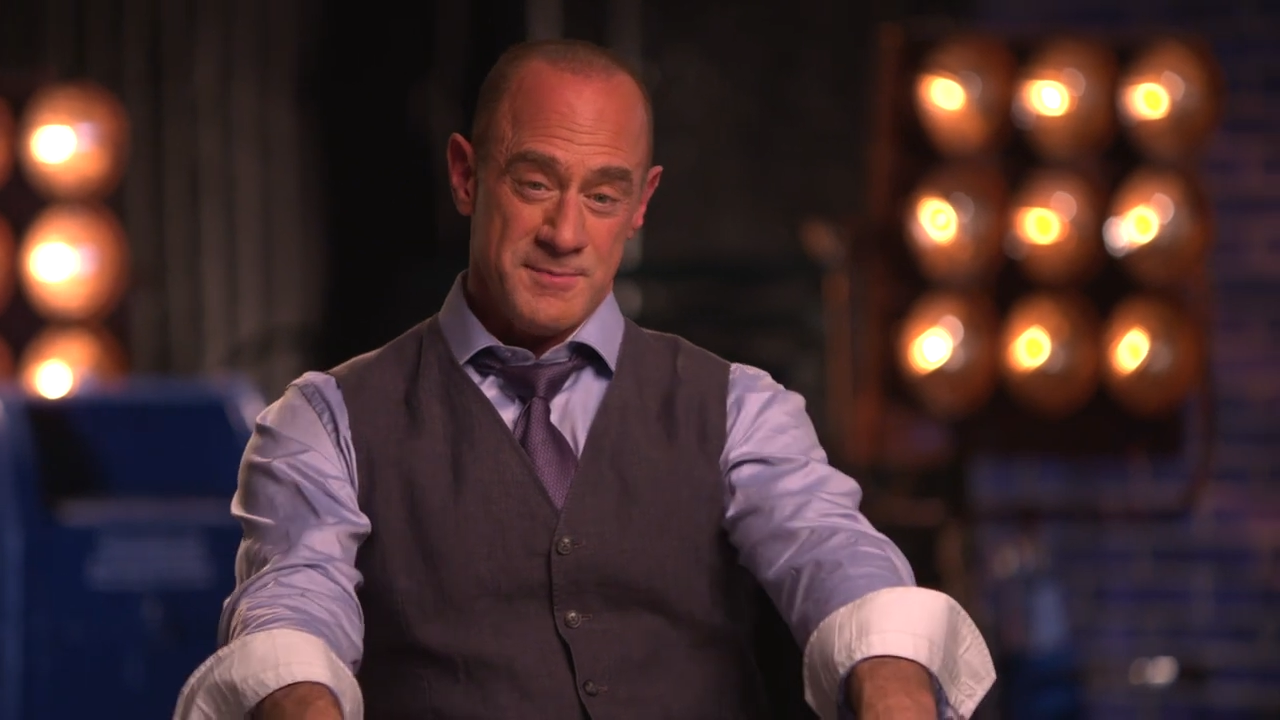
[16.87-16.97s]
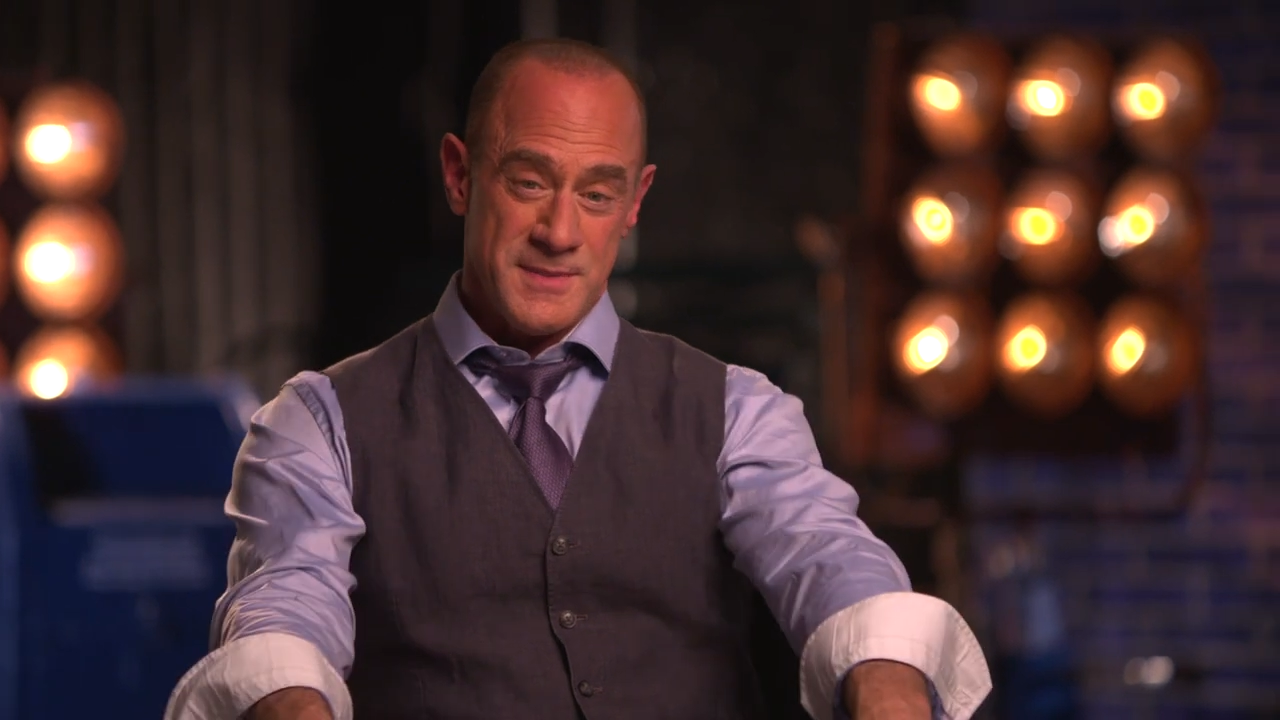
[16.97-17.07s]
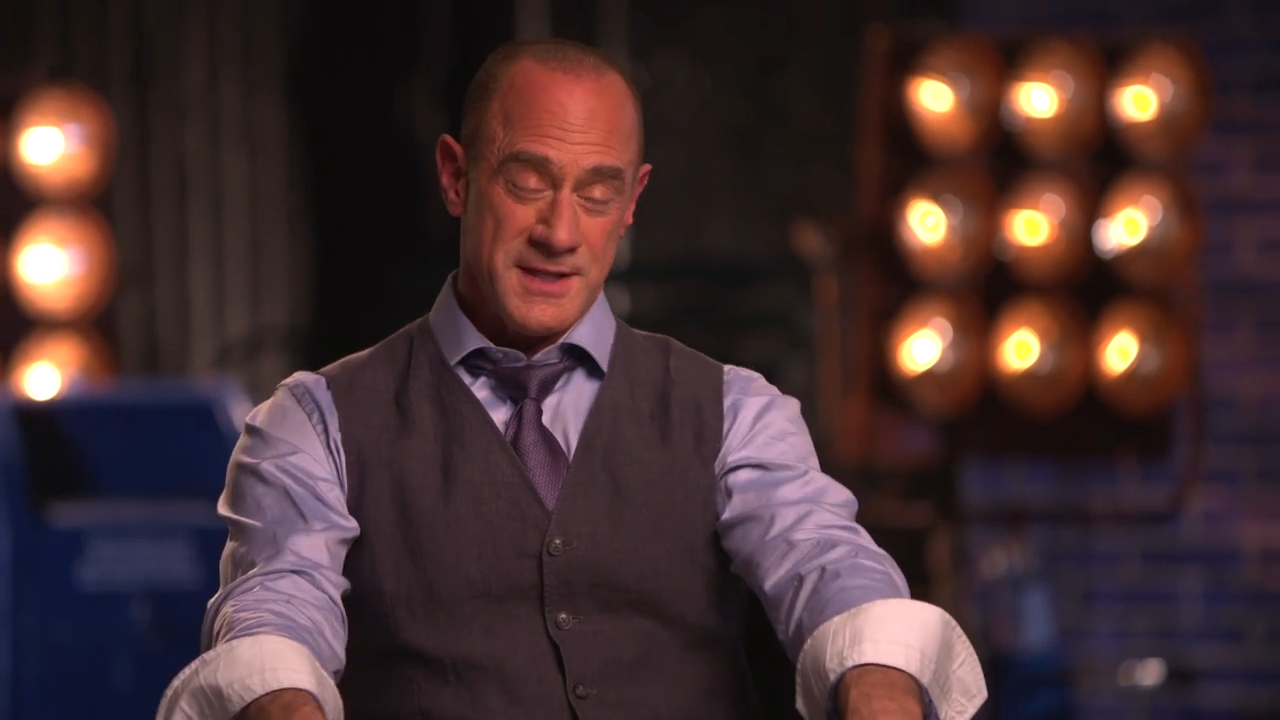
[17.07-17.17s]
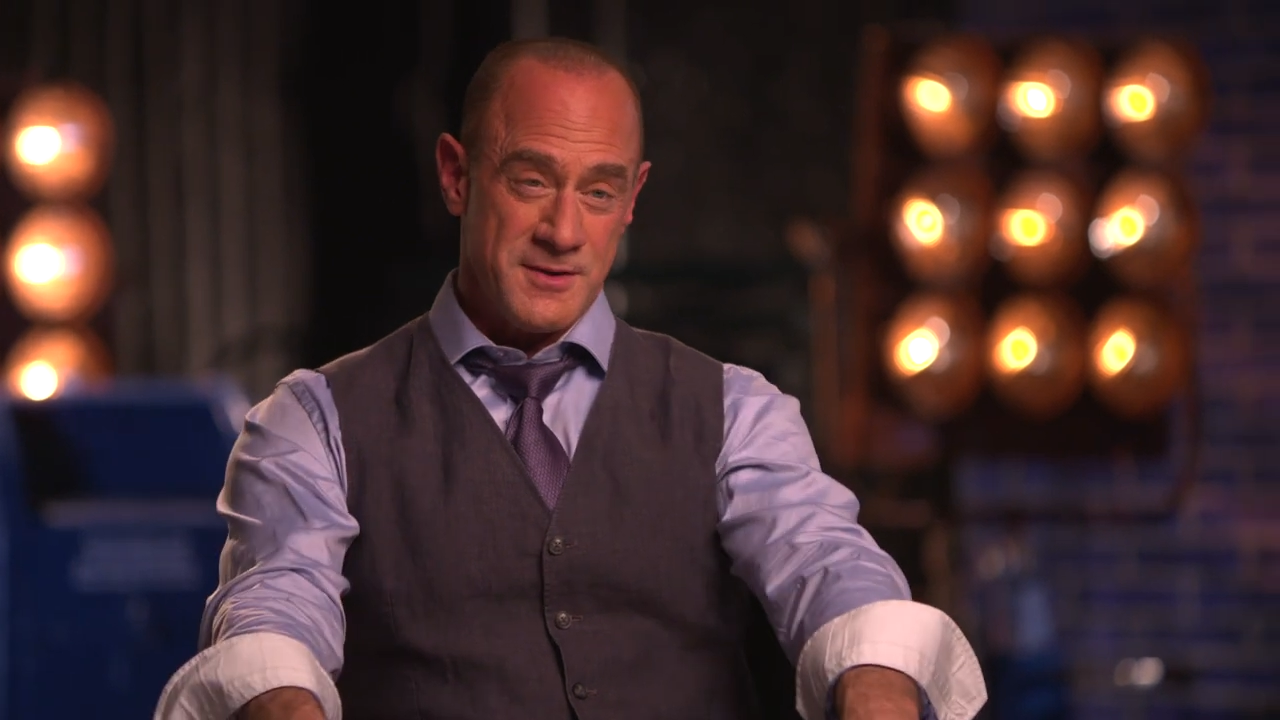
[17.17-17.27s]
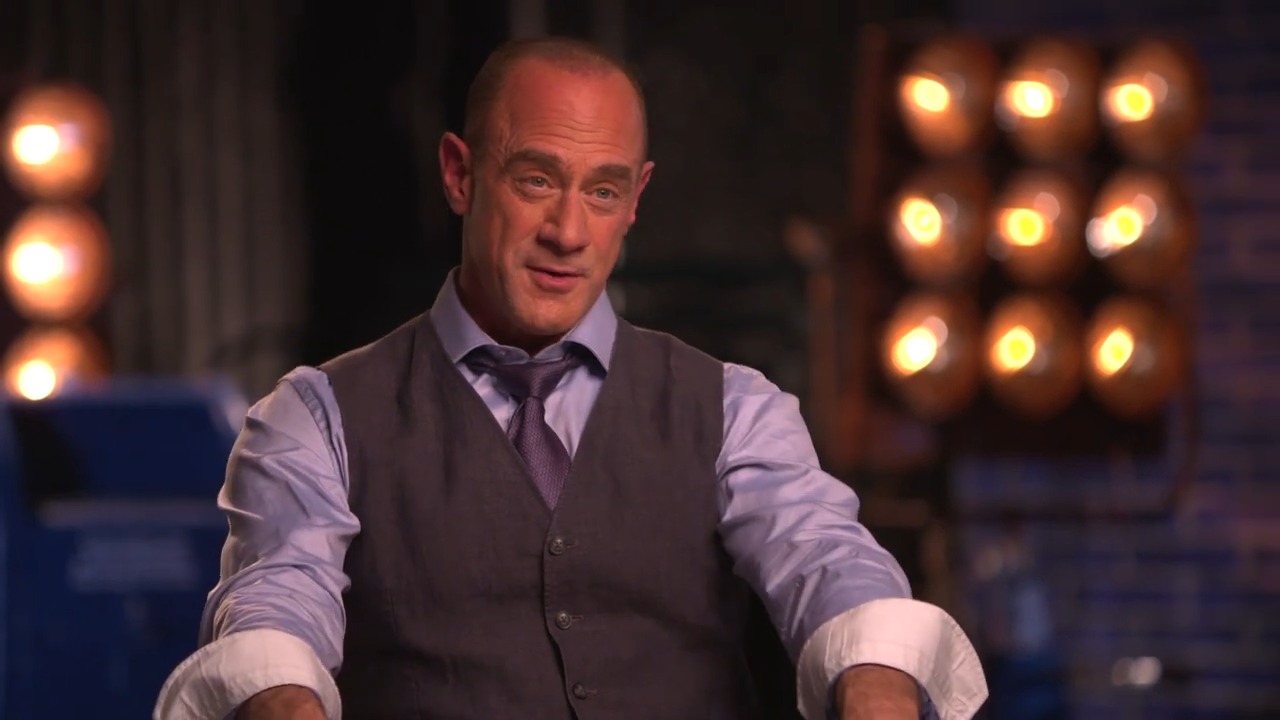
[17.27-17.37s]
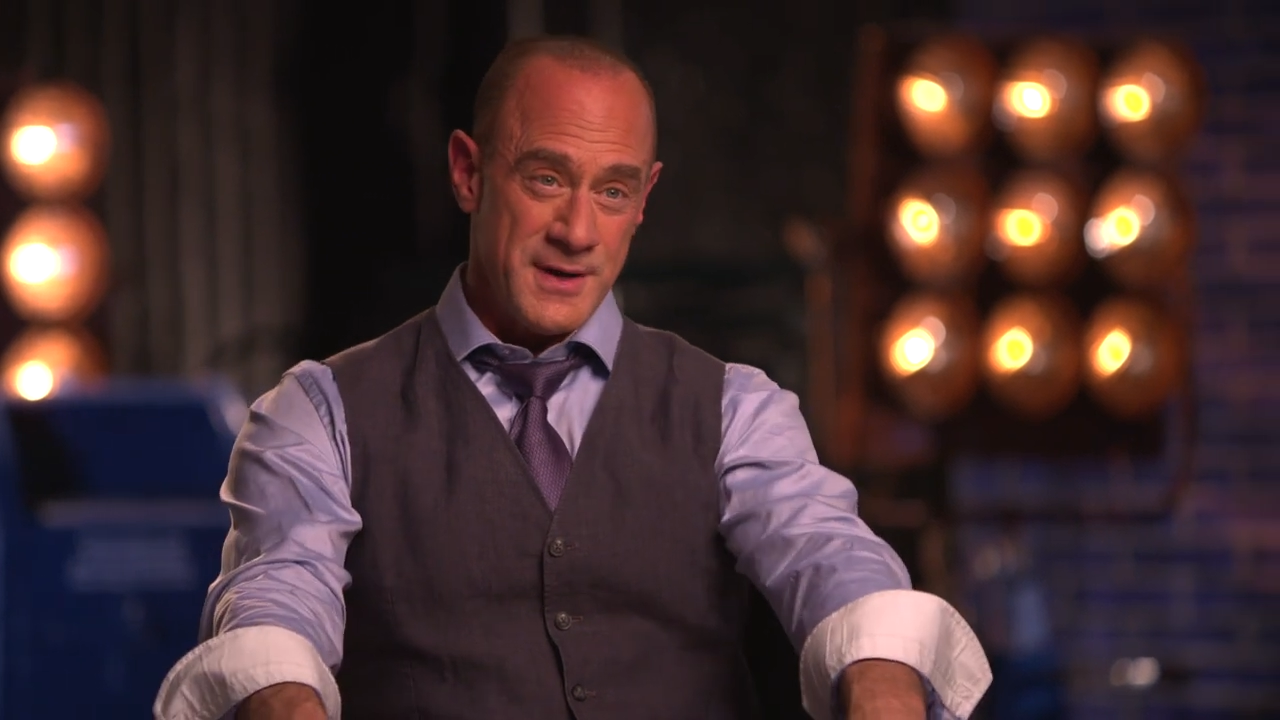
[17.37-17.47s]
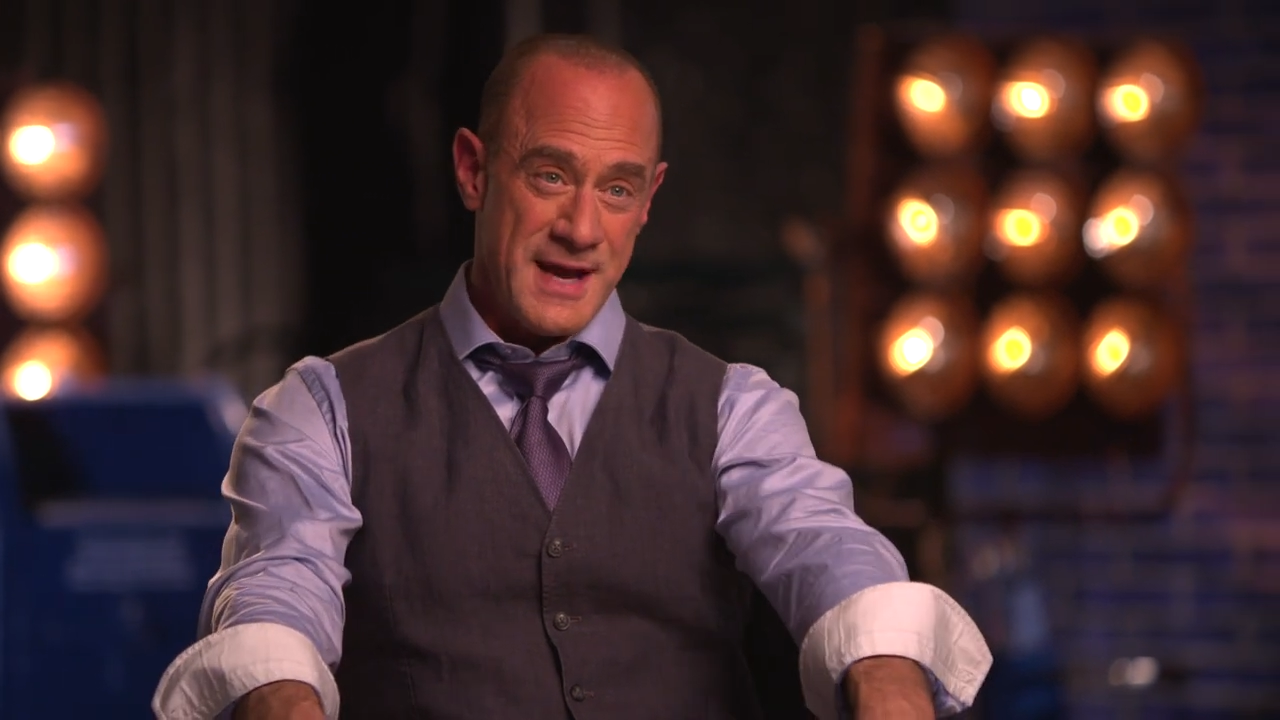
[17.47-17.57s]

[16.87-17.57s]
me going